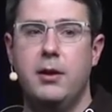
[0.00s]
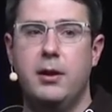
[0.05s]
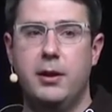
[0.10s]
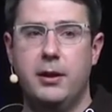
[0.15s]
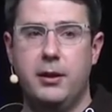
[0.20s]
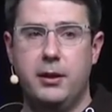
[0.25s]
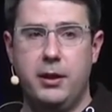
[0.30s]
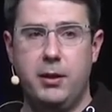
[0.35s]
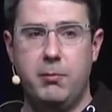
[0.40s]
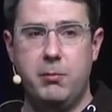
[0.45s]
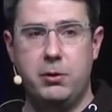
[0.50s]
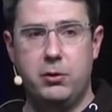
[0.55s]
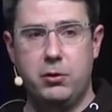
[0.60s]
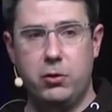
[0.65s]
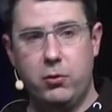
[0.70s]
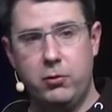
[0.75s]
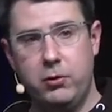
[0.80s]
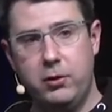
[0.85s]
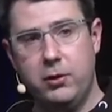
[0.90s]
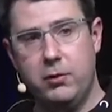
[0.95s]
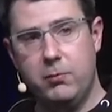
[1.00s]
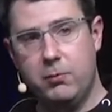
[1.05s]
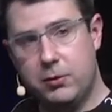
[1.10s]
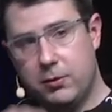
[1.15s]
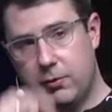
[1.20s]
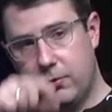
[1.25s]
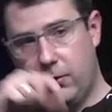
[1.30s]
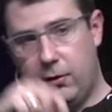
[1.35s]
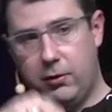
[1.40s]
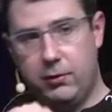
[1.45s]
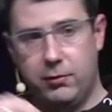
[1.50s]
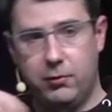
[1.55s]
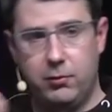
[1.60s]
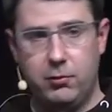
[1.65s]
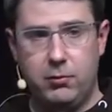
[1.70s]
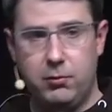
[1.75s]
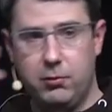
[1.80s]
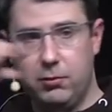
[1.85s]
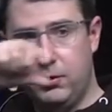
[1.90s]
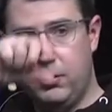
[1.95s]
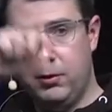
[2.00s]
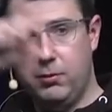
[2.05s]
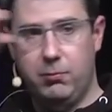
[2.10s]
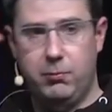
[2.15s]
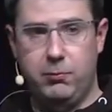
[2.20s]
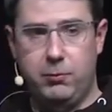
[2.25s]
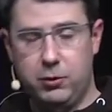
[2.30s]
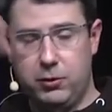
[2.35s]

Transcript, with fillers: like in Hamiltonian, which is also um,